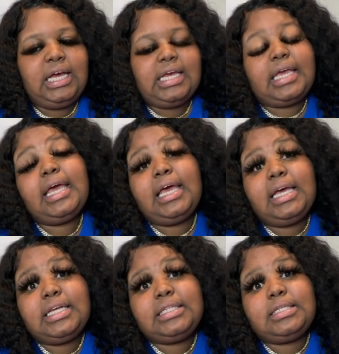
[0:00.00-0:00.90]

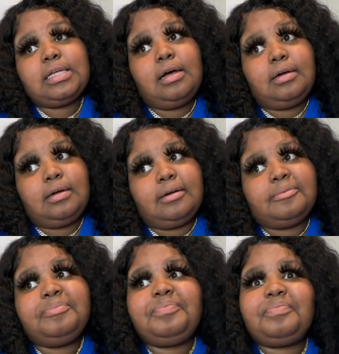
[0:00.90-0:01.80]
kids.
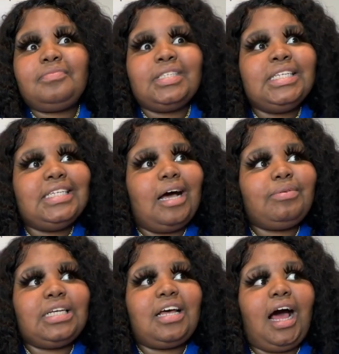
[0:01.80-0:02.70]
Um, I
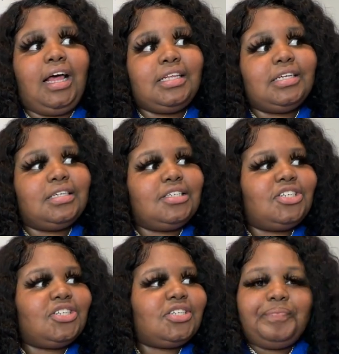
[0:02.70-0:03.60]
was in
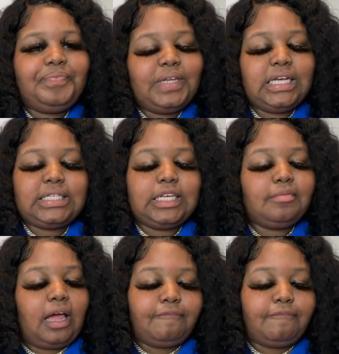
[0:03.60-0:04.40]
college. It seemed like